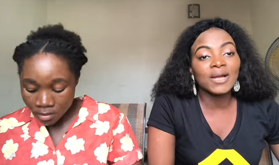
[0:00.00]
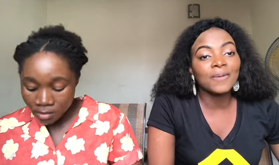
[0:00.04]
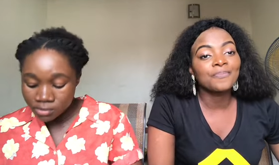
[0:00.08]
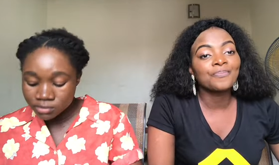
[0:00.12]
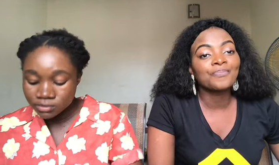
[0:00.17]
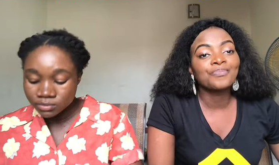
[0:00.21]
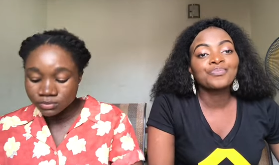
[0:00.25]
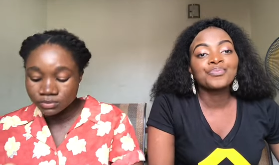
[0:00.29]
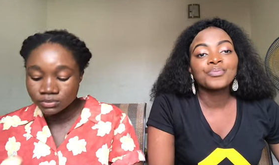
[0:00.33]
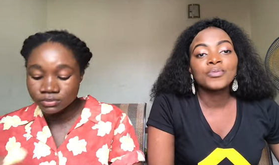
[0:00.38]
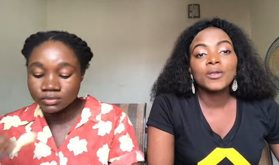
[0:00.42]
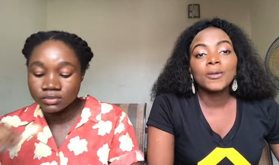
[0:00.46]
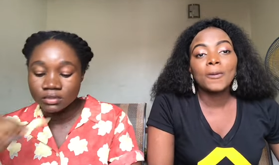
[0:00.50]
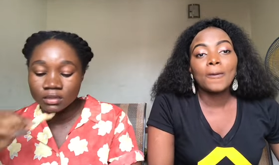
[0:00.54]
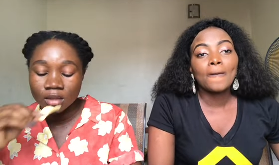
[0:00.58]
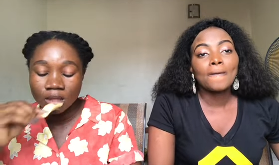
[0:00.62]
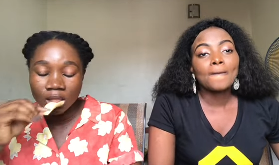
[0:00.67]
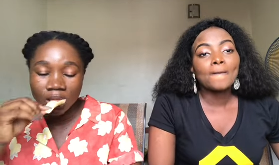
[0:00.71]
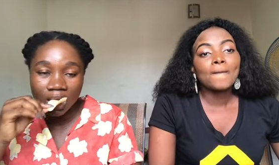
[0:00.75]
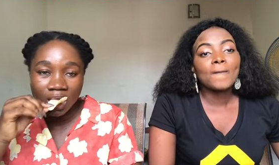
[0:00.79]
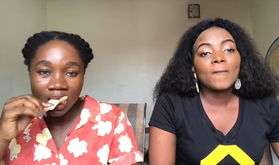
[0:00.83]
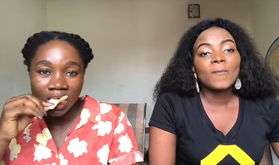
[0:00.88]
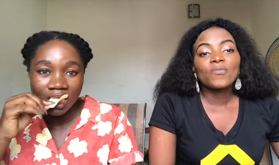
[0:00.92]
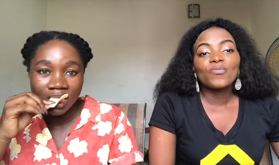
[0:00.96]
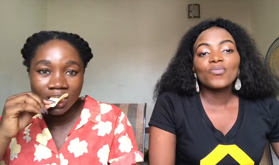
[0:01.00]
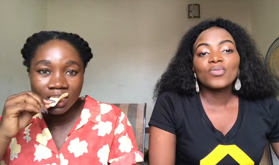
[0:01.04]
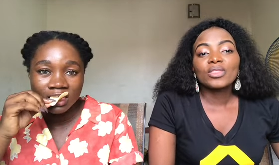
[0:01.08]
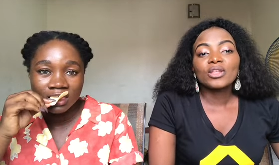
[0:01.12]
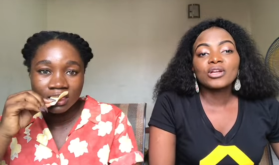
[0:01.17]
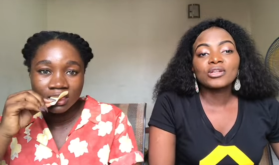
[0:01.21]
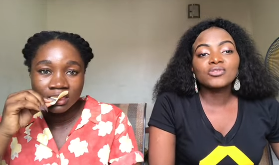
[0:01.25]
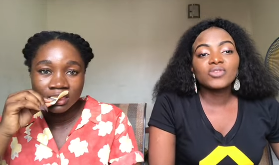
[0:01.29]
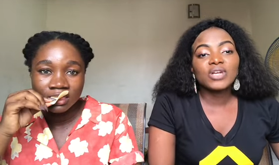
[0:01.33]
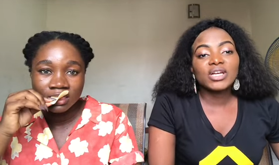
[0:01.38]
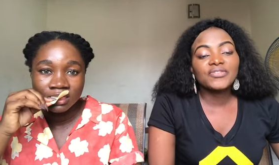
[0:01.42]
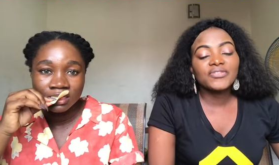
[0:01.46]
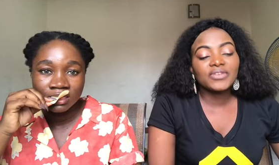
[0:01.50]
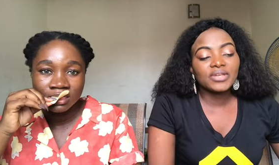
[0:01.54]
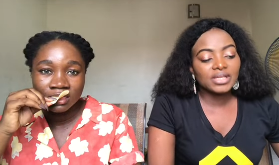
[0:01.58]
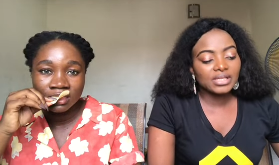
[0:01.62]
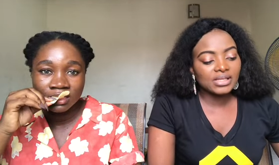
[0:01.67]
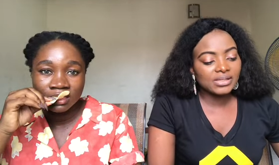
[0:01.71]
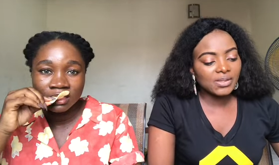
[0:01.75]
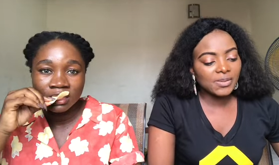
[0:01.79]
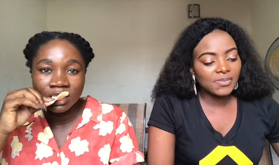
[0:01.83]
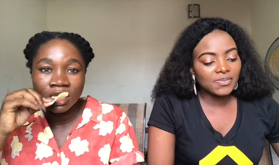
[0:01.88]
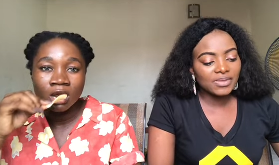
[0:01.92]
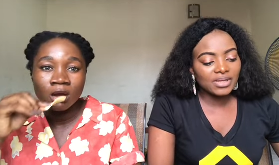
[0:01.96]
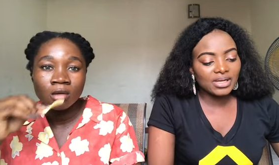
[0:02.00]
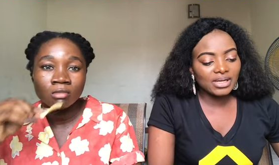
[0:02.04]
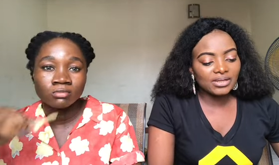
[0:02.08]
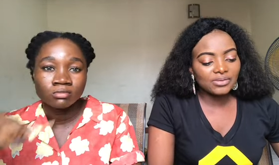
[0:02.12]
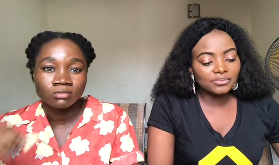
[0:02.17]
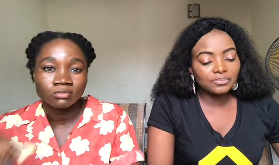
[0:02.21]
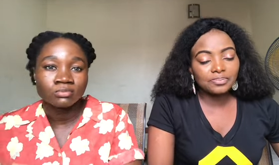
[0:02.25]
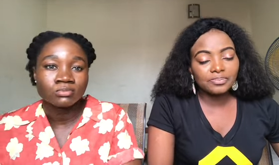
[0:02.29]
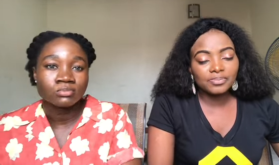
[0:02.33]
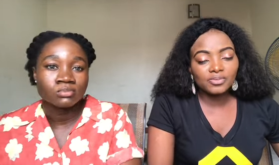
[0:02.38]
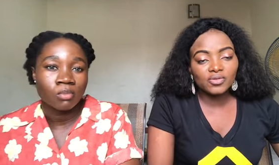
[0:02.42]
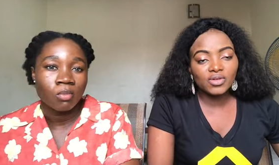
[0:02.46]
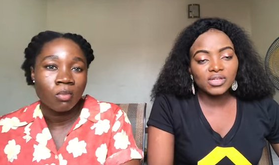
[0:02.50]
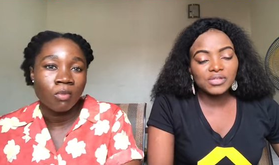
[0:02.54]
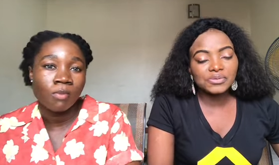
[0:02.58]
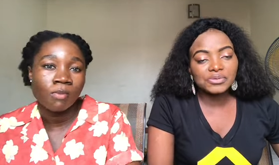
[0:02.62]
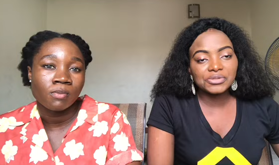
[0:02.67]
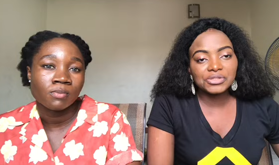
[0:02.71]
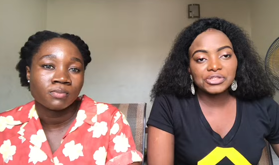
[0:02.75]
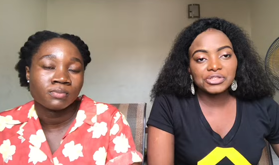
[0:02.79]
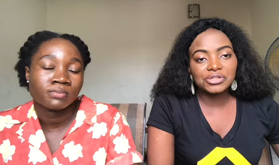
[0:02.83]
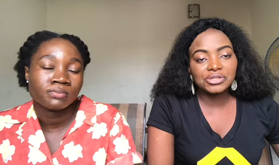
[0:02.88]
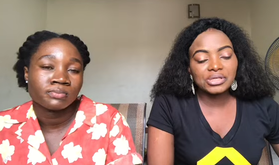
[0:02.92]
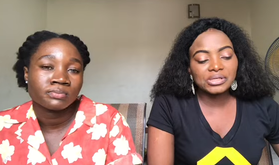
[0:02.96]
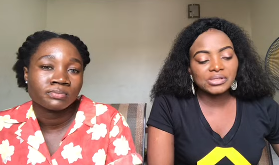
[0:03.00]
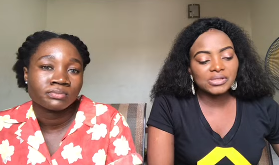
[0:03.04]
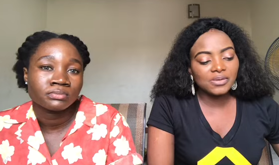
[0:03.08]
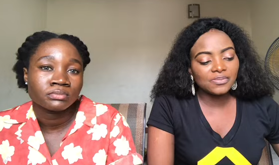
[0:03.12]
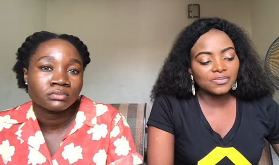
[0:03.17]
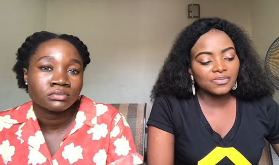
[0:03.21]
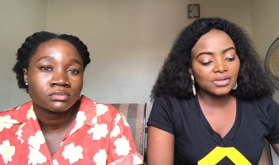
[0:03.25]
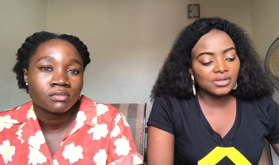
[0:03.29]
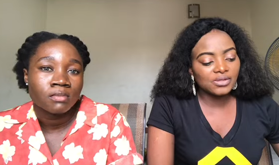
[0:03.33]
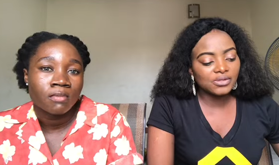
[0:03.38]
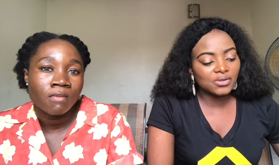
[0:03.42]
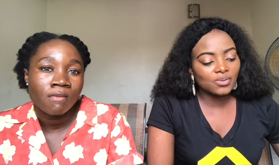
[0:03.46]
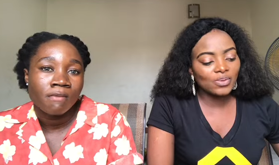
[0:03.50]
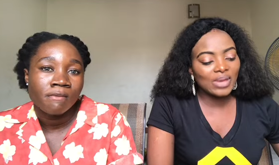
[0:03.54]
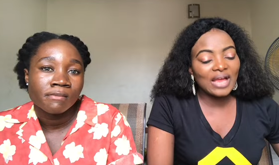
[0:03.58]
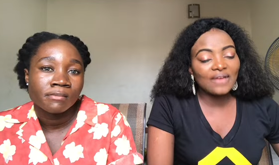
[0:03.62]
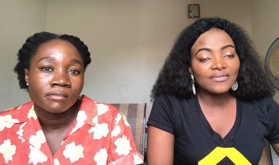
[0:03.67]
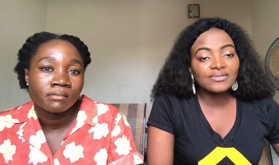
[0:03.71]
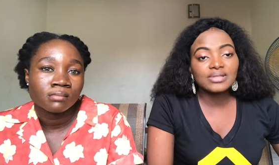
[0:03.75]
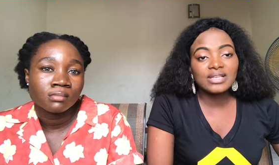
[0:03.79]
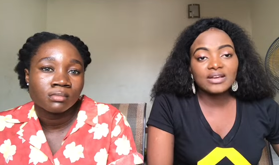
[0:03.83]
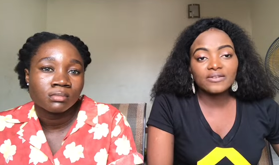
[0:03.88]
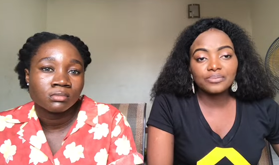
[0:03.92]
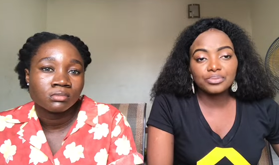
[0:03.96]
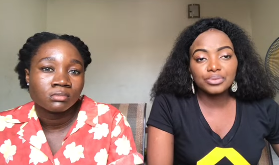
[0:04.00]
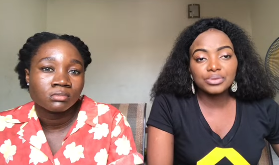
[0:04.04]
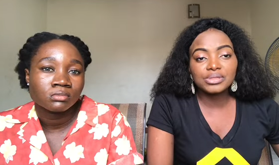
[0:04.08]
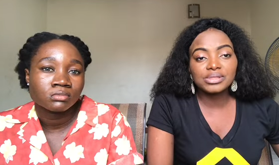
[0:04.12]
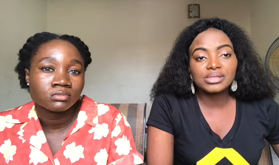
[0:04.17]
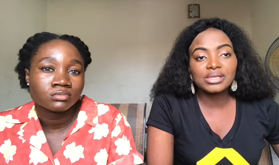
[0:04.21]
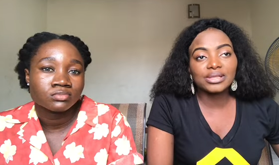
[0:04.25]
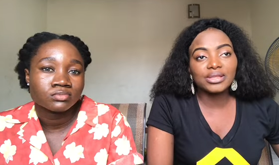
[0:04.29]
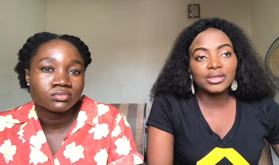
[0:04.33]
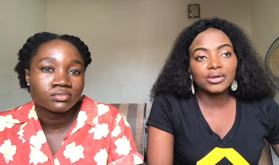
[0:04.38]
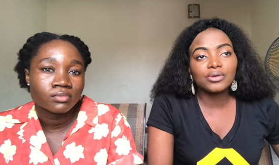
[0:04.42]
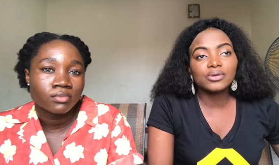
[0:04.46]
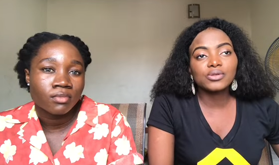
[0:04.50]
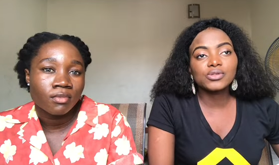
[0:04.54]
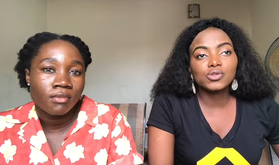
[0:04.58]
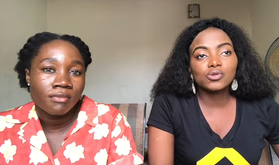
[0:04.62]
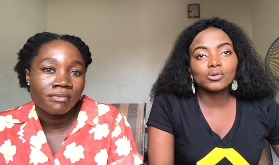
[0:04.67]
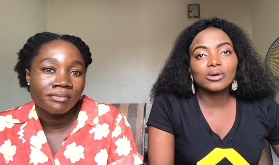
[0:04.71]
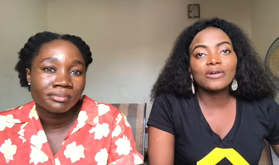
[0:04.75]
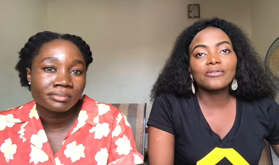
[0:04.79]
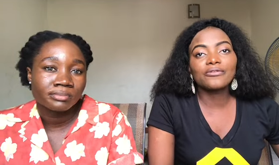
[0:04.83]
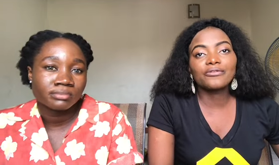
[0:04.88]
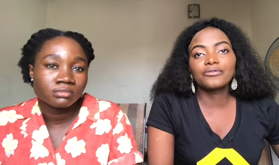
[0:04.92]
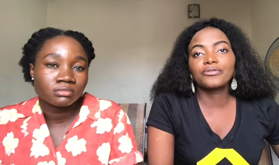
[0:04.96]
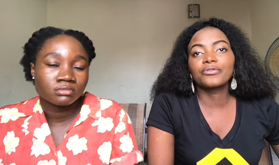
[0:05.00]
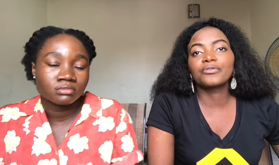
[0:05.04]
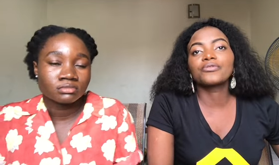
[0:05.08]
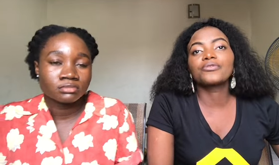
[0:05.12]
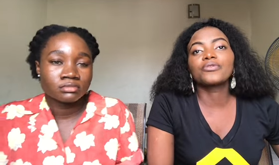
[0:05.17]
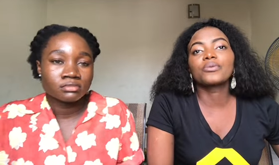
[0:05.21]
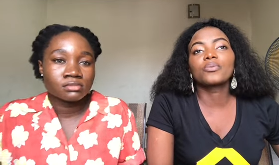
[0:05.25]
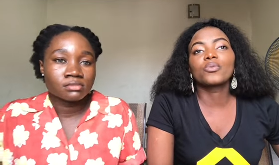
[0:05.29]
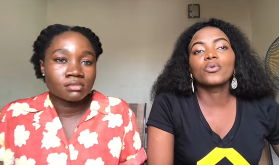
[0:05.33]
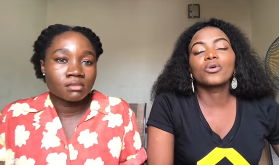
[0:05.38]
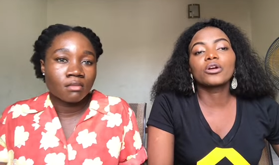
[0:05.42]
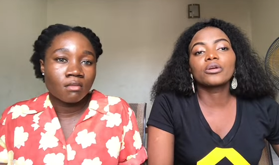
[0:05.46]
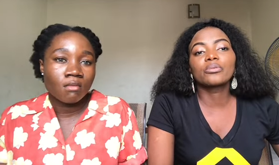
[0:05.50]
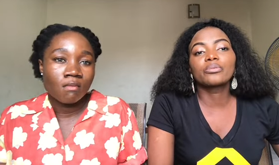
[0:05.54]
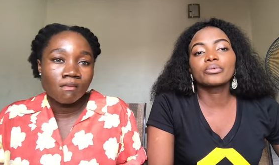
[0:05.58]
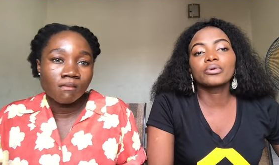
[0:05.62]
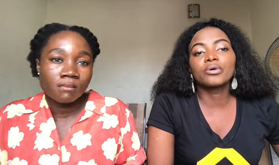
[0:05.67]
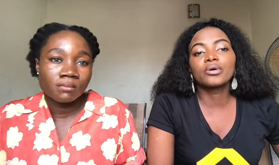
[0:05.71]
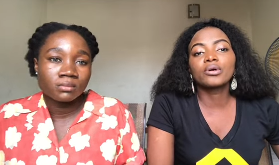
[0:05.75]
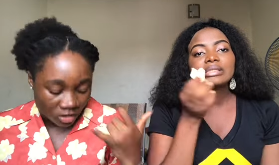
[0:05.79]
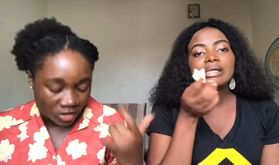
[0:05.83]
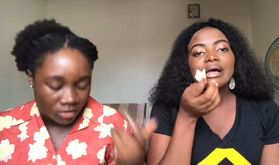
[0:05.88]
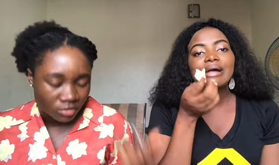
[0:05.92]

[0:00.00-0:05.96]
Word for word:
Speaker 1: that traffic is something and transportation is something. So we have staff buses that take us to and fro from work. But